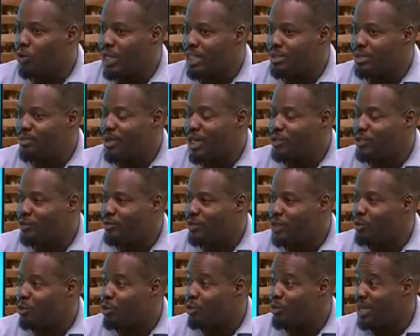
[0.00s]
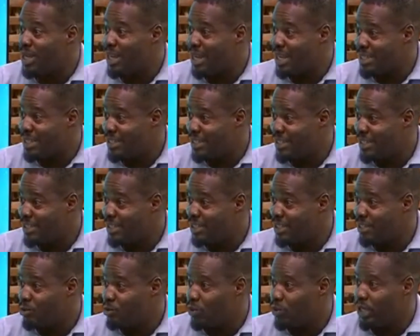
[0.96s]
it's part of the mobilization.
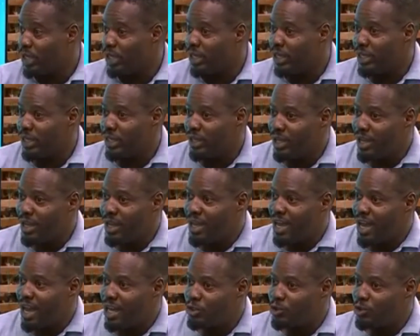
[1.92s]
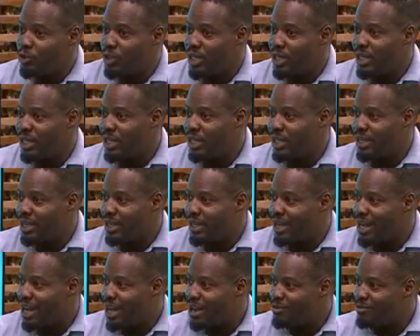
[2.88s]
We actually
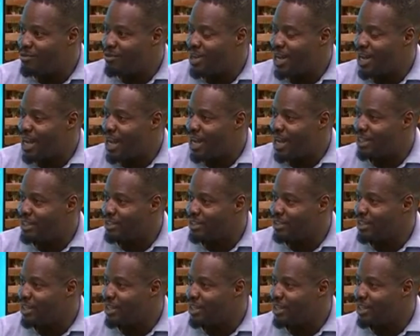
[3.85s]
have had